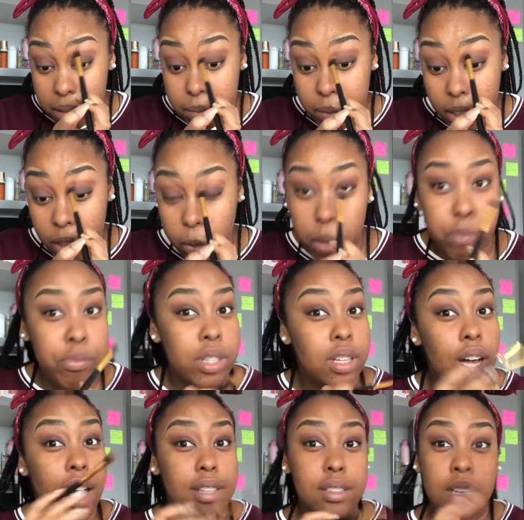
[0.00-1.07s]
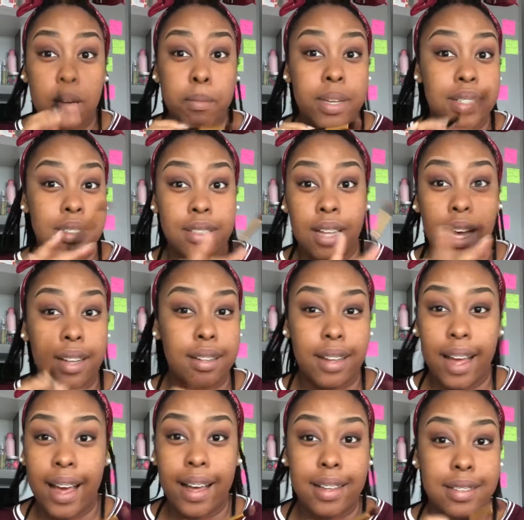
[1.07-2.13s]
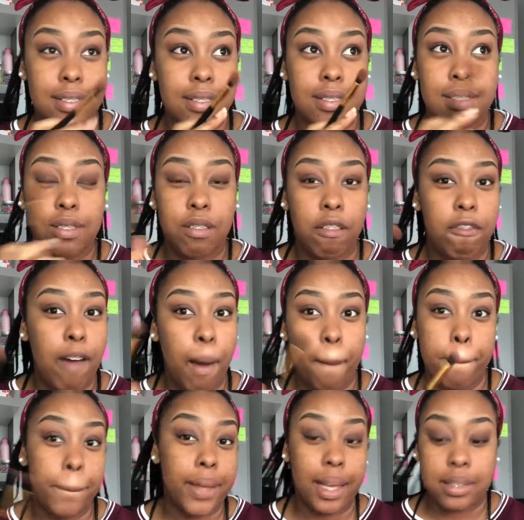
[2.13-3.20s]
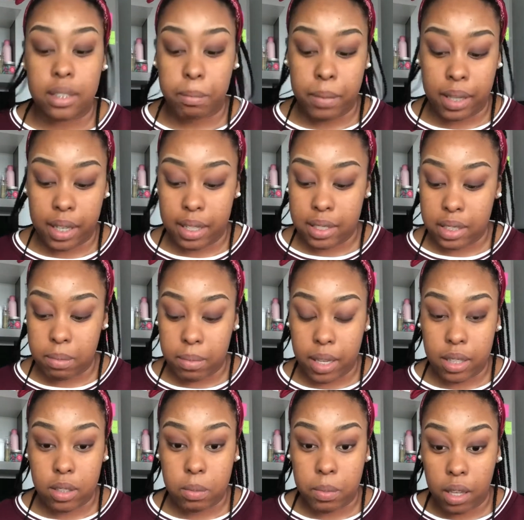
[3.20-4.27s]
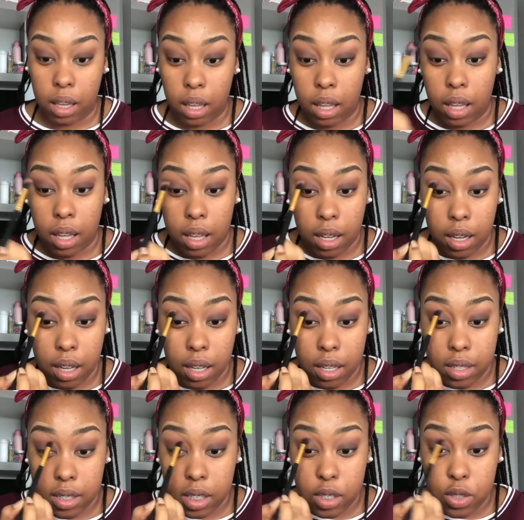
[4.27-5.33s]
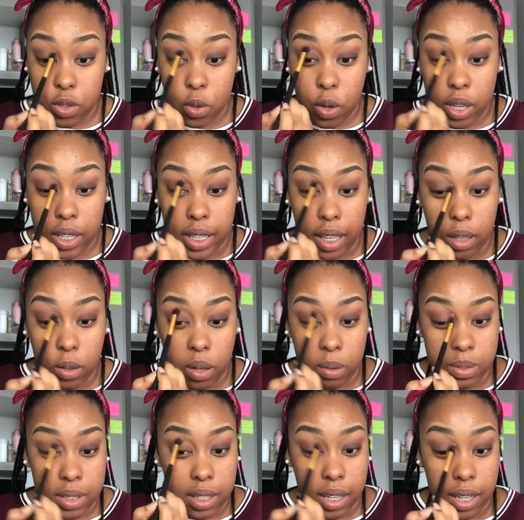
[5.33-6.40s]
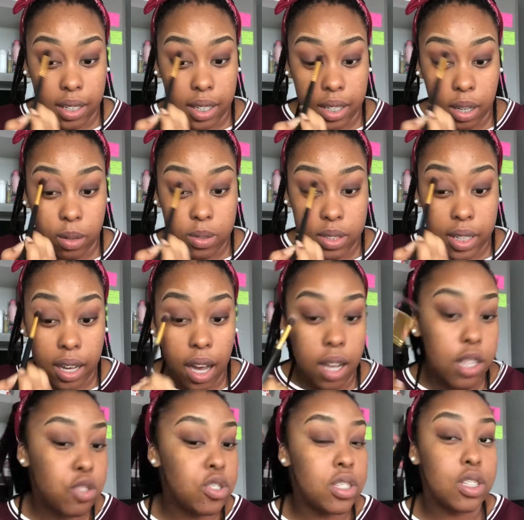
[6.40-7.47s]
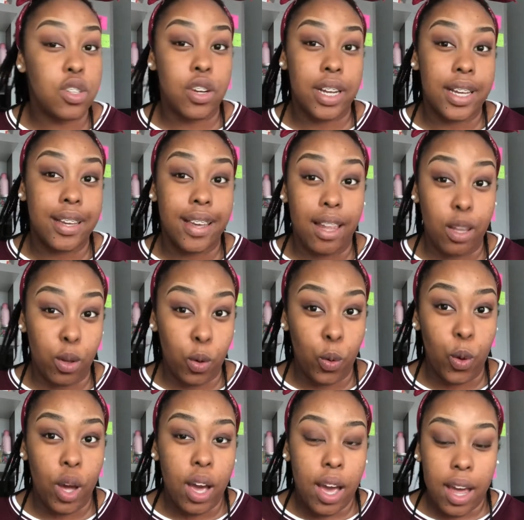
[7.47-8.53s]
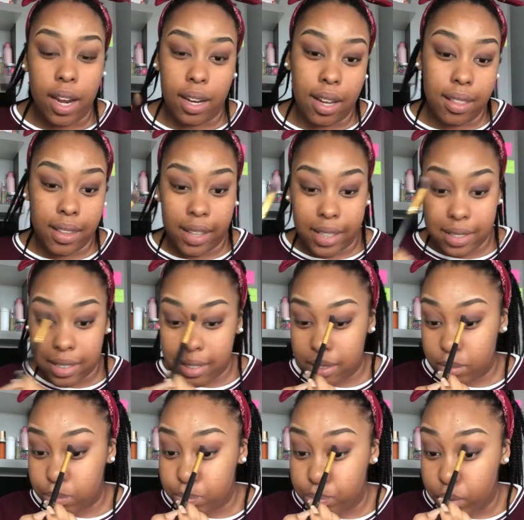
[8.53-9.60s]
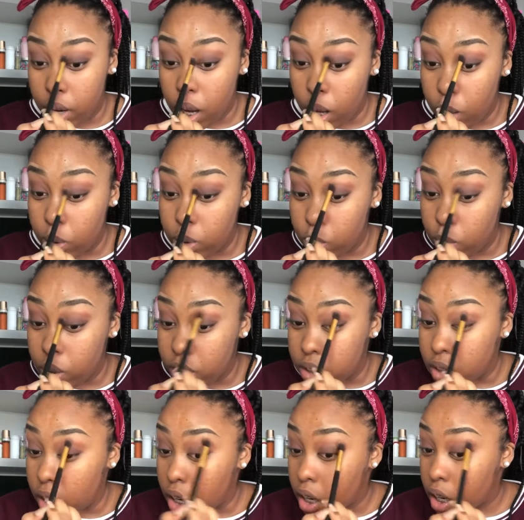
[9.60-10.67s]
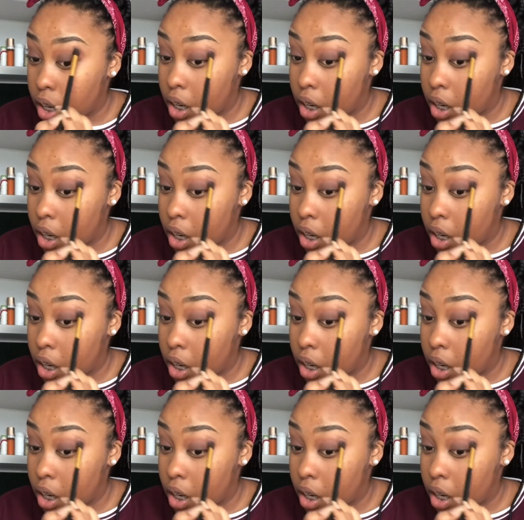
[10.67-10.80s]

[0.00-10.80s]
By the way, autumn is not as vampy as they make it seem here to me, because it's so yellow outside. Like outside, all the trees are turning yellow. Nothing's brown or dark